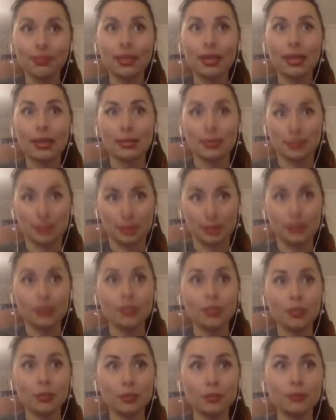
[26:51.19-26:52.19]
And really
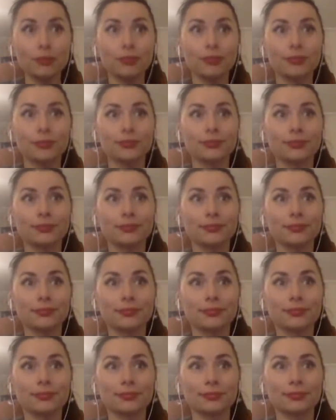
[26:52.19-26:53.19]
he do it.
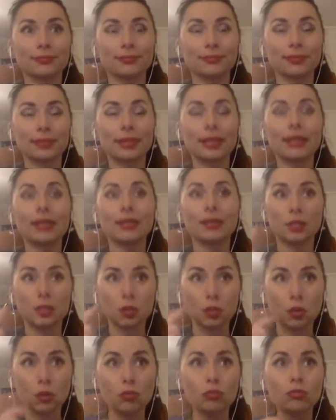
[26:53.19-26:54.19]
And
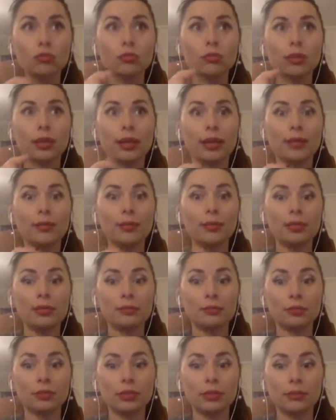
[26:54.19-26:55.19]
it's also I
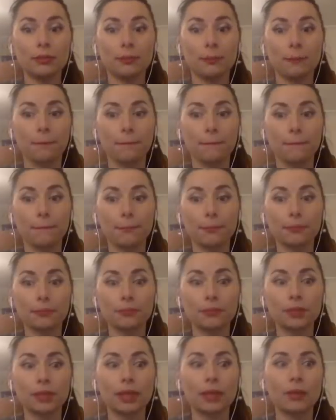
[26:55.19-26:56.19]
believe on him.
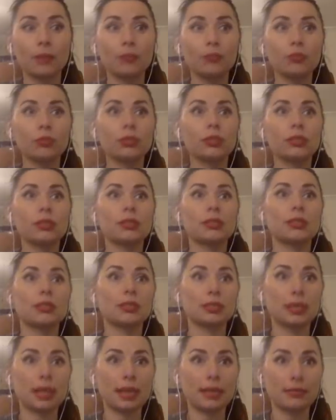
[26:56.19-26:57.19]
I put
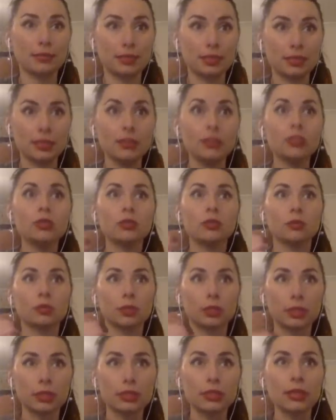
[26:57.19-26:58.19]
these heavy things
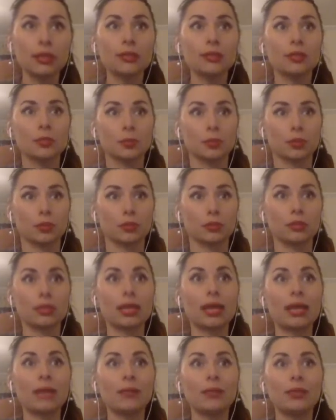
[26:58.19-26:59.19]
on his hands because
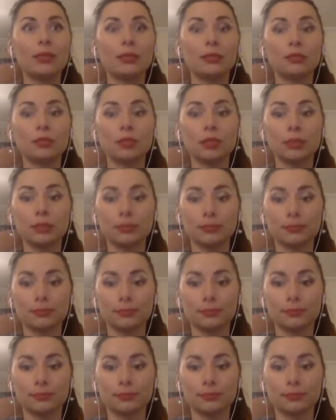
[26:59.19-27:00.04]
I believe on him.